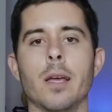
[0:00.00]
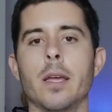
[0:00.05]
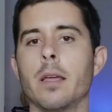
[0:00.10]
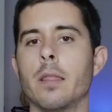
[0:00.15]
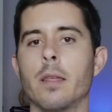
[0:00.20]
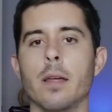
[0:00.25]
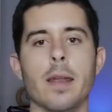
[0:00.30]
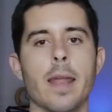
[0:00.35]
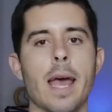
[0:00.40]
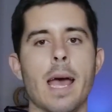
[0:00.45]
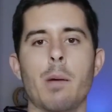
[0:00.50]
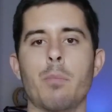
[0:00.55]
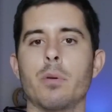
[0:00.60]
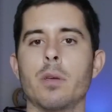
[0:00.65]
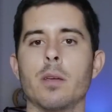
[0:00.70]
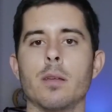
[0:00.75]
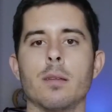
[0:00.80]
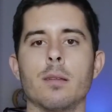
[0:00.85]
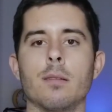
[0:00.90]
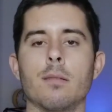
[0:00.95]
the
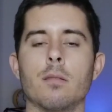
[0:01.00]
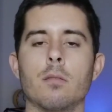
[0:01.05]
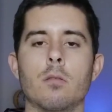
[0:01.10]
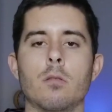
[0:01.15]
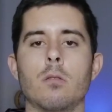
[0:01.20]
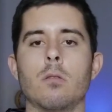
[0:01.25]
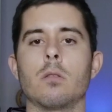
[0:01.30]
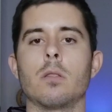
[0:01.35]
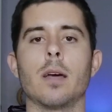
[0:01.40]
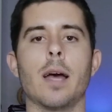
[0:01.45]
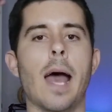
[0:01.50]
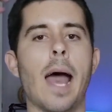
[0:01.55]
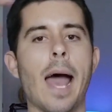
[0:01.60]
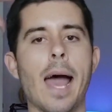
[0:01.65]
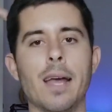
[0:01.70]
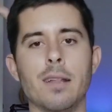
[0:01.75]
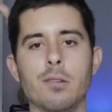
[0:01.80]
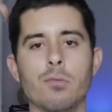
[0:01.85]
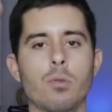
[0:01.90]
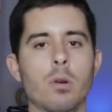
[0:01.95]
napkins or the
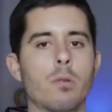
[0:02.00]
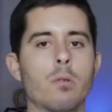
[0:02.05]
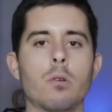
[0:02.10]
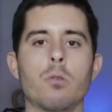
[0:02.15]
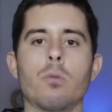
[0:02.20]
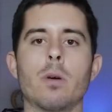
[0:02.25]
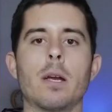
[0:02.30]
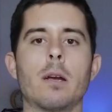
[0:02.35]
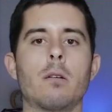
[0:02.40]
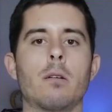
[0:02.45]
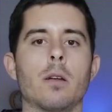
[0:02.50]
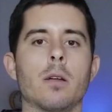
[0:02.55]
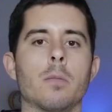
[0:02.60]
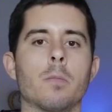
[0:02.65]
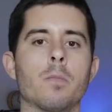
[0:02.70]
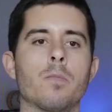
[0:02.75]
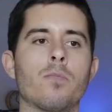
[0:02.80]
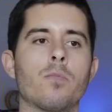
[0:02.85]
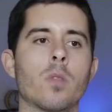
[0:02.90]
hats we were wearing.